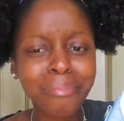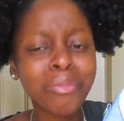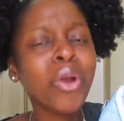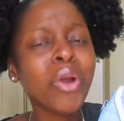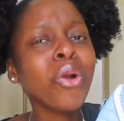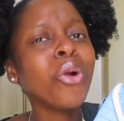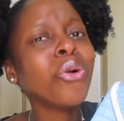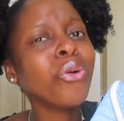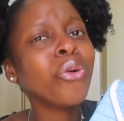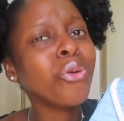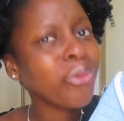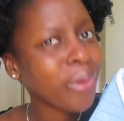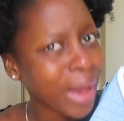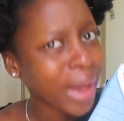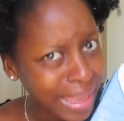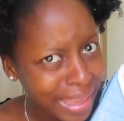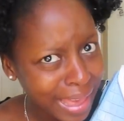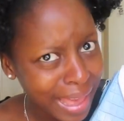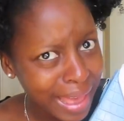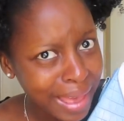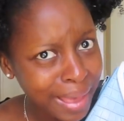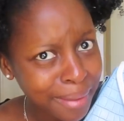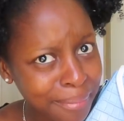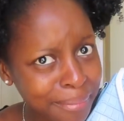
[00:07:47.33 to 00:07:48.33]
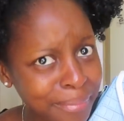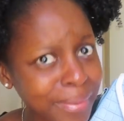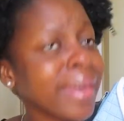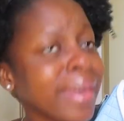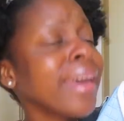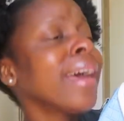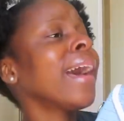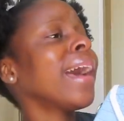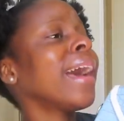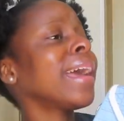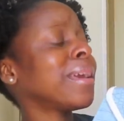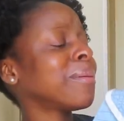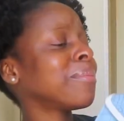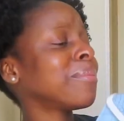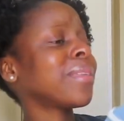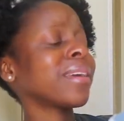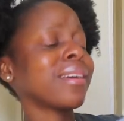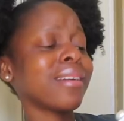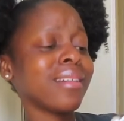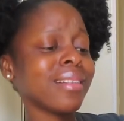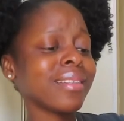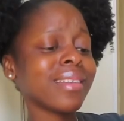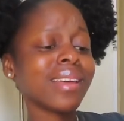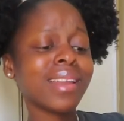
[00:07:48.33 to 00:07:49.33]
Who I am? I am the
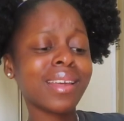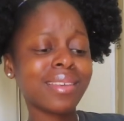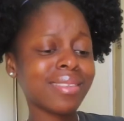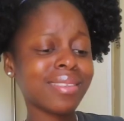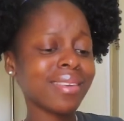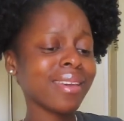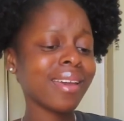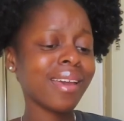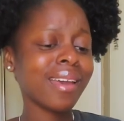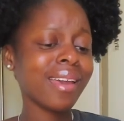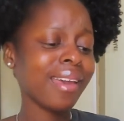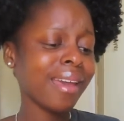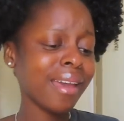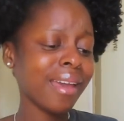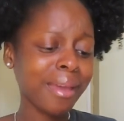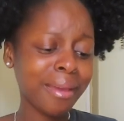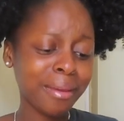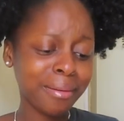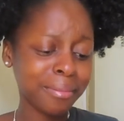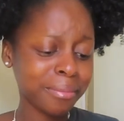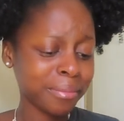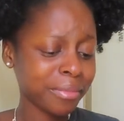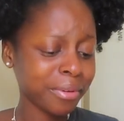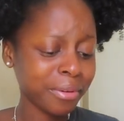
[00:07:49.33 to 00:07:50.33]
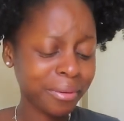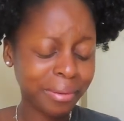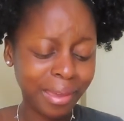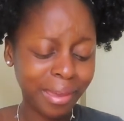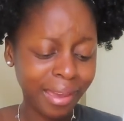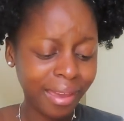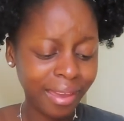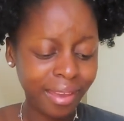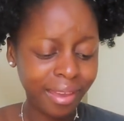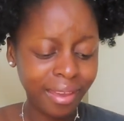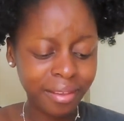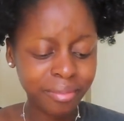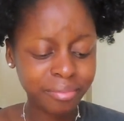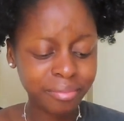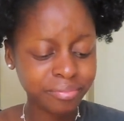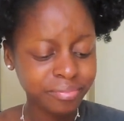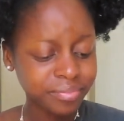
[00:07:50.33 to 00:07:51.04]
girl that I think I am. Okay.